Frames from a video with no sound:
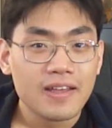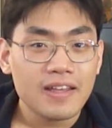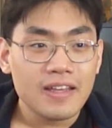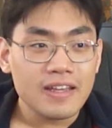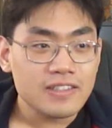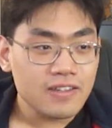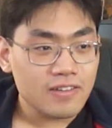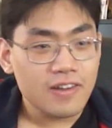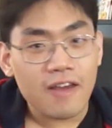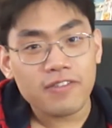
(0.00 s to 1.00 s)
He just
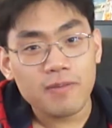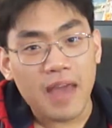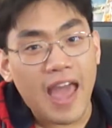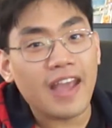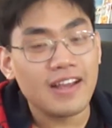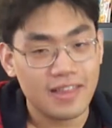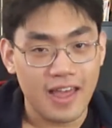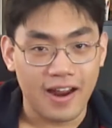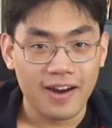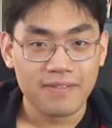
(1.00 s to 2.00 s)
left him hanging
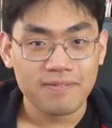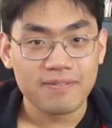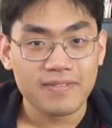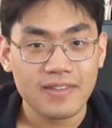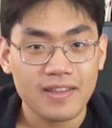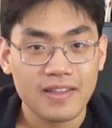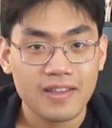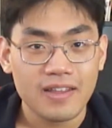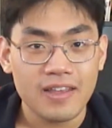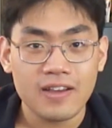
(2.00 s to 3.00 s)
there.
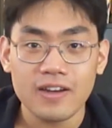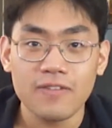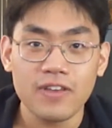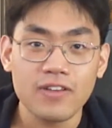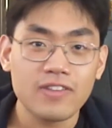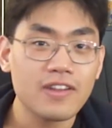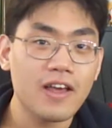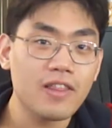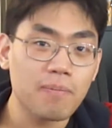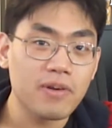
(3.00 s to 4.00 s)
He could have used
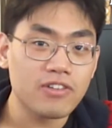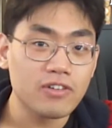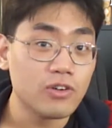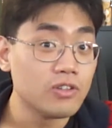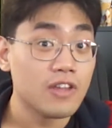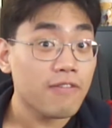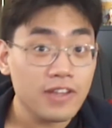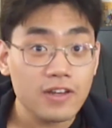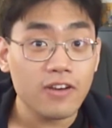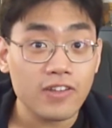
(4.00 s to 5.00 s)
another person who
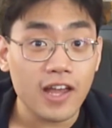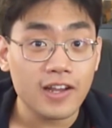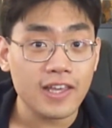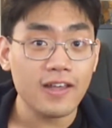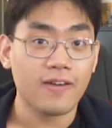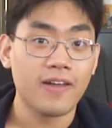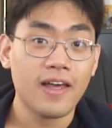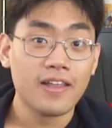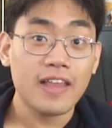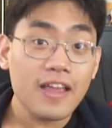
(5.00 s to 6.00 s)
definitely knows how to kill.
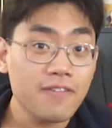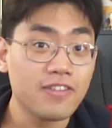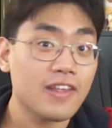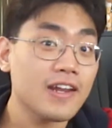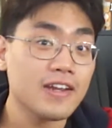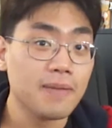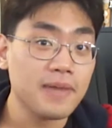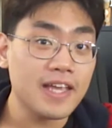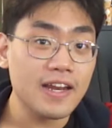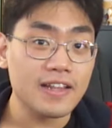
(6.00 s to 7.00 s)
They even said it in the
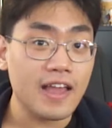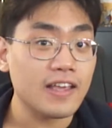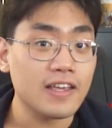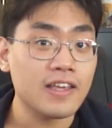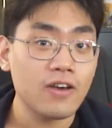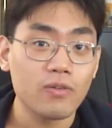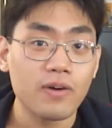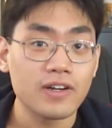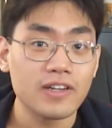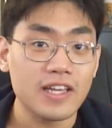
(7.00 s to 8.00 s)
beginning that he killed
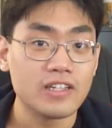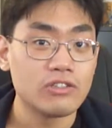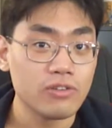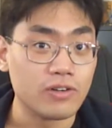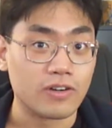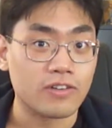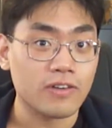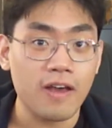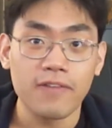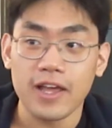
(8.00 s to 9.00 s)
one of the
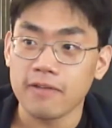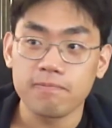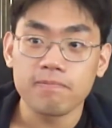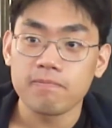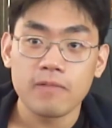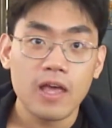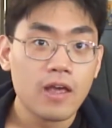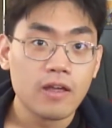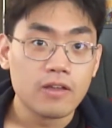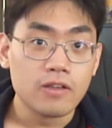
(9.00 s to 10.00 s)
intruders. I'm like,
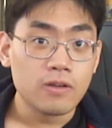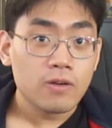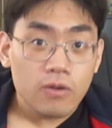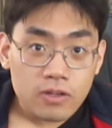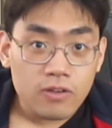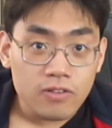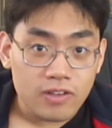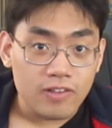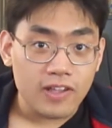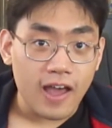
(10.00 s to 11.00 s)
you don't use
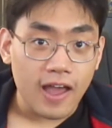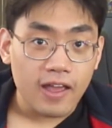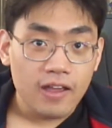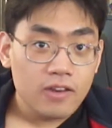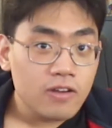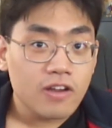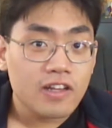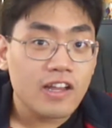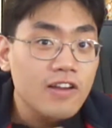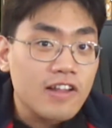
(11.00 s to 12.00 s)
this guy. You could
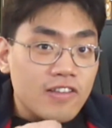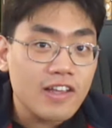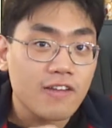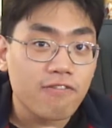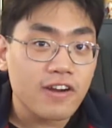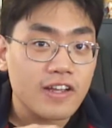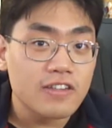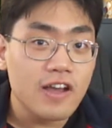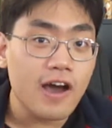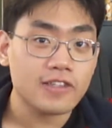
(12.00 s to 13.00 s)
clearly see the
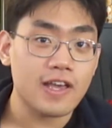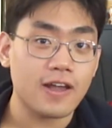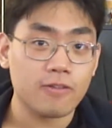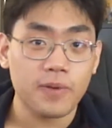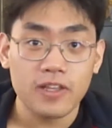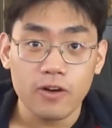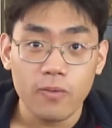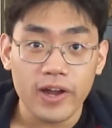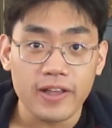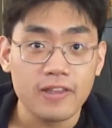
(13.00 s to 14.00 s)
freaking dog tags, but you don't
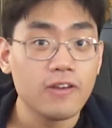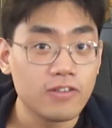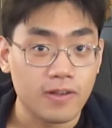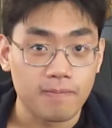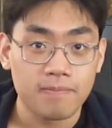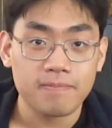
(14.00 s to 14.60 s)
want to use him.